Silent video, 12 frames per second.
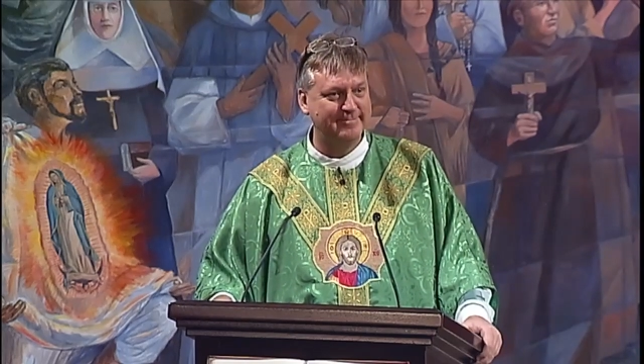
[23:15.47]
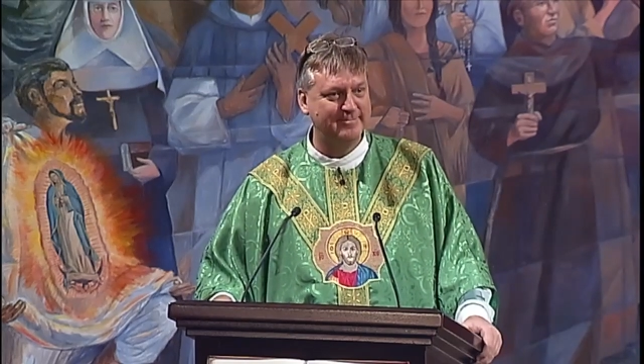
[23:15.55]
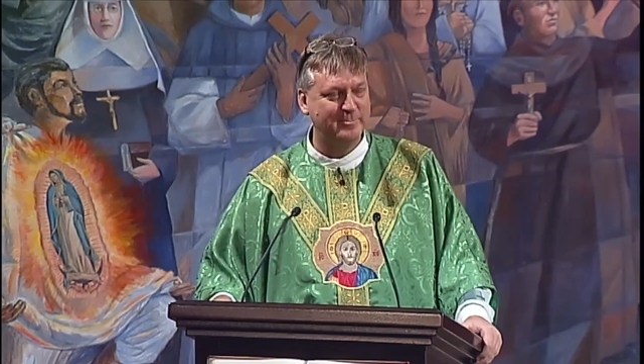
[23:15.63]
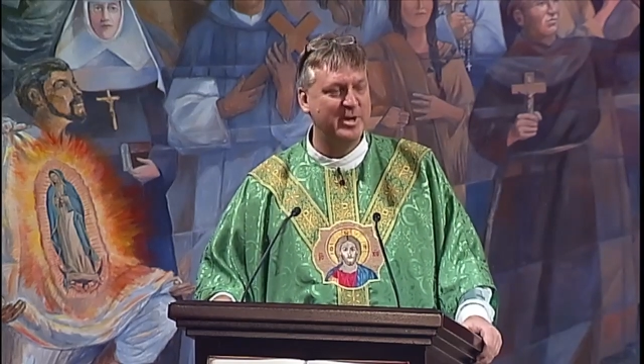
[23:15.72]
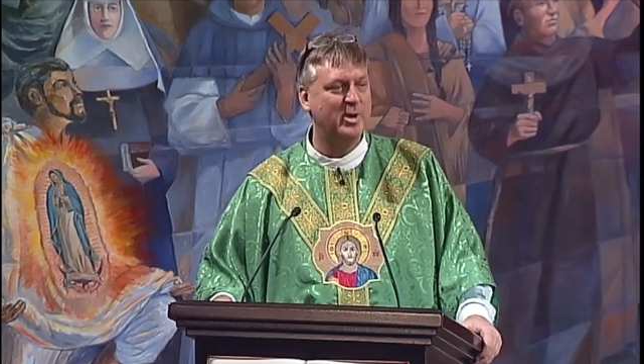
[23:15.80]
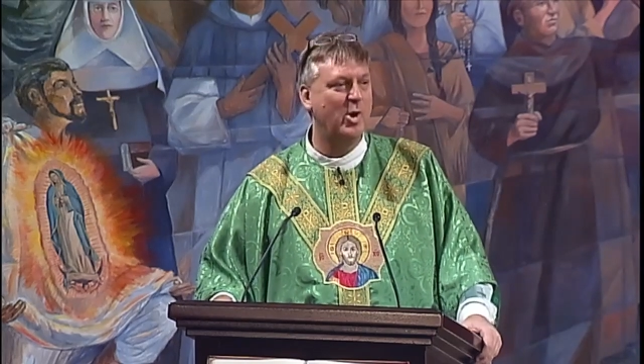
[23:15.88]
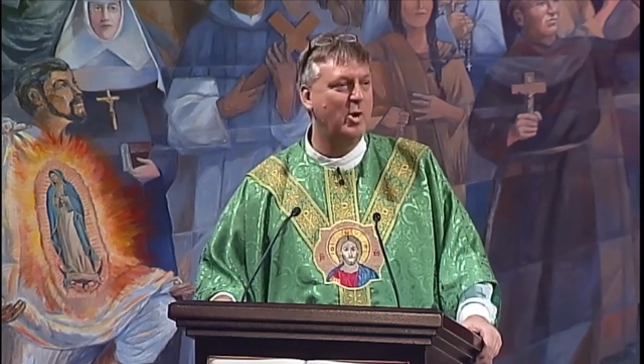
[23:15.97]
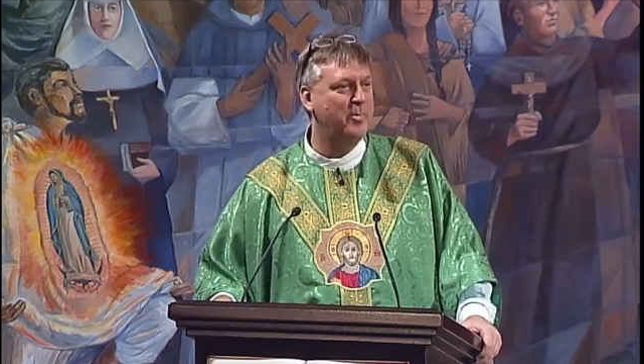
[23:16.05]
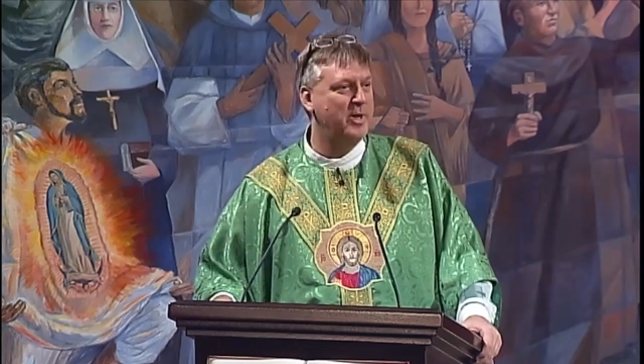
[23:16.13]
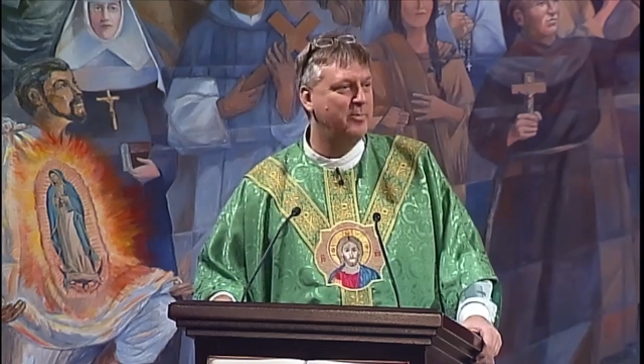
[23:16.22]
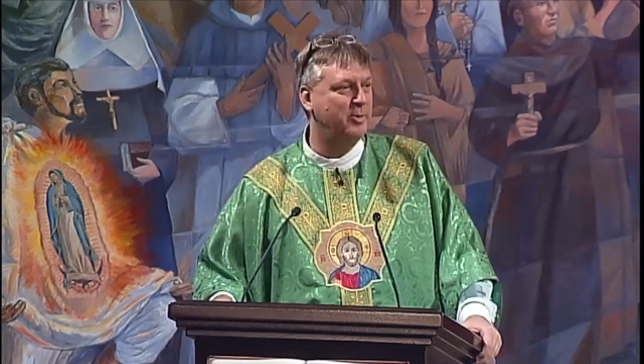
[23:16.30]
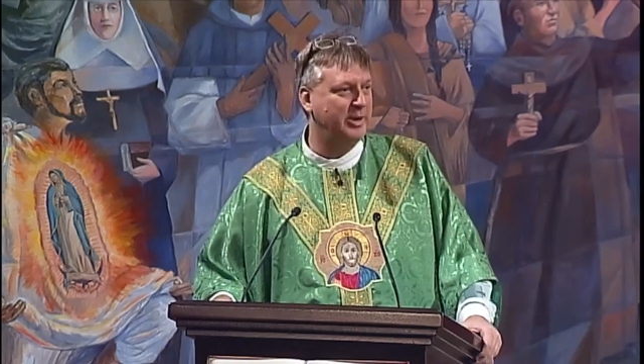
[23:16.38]
We call
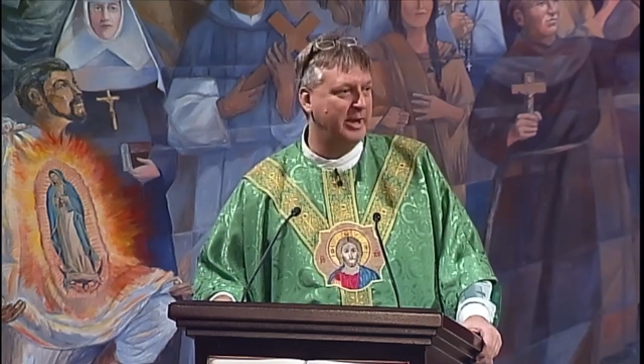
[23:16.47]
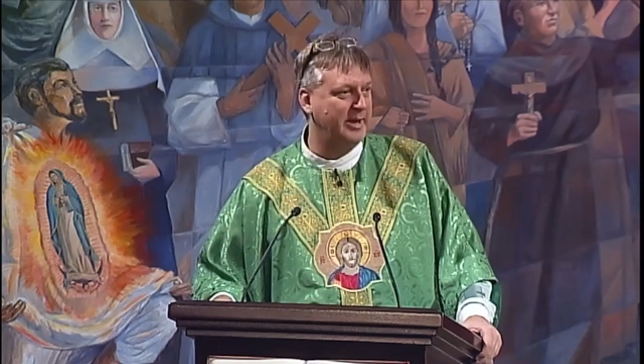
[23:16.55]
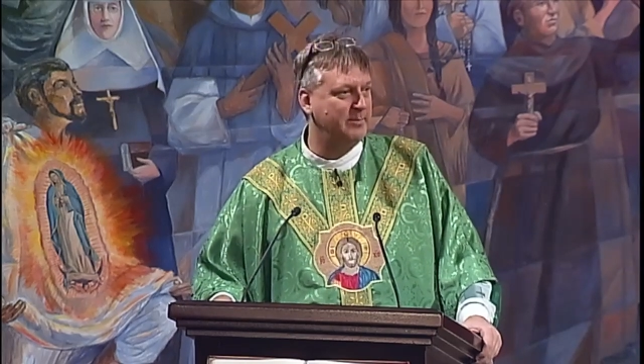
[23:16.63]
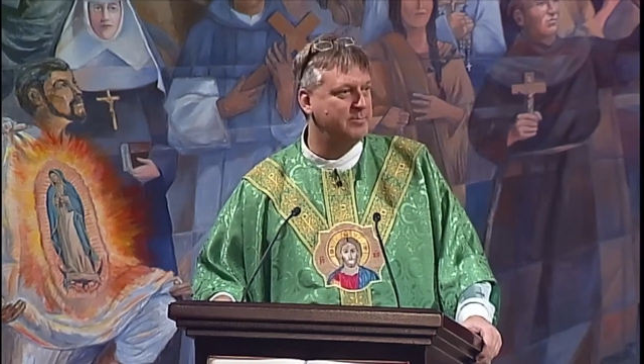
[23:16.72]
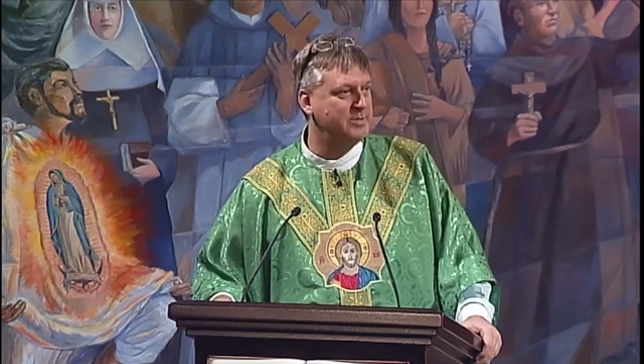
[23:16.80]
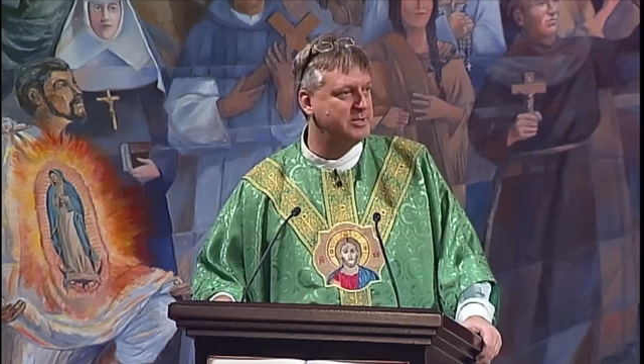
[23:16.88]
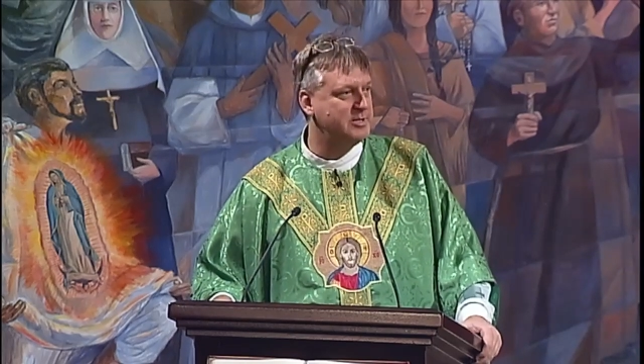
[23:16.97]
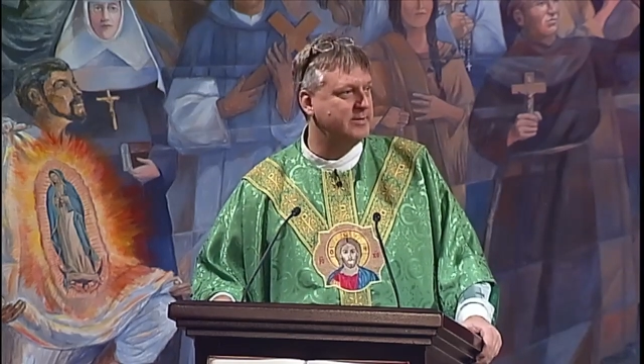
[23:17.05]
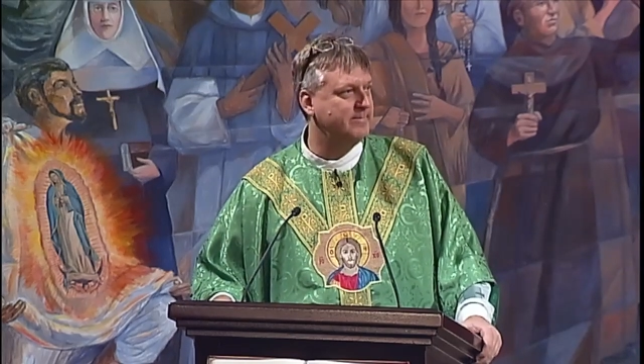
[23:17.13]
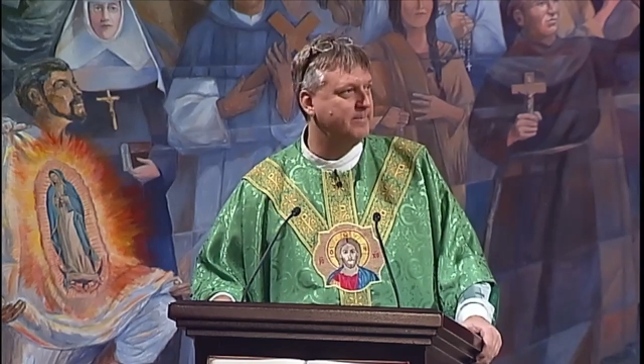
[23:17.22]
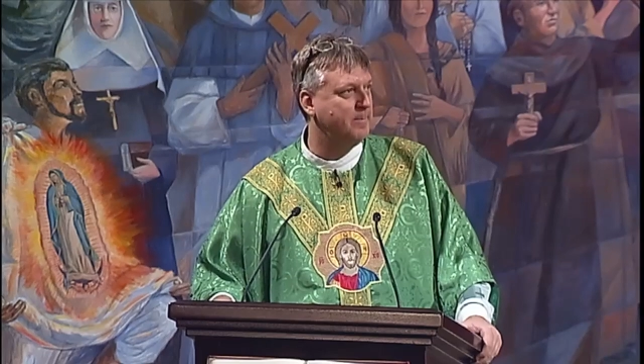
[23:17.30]
people names.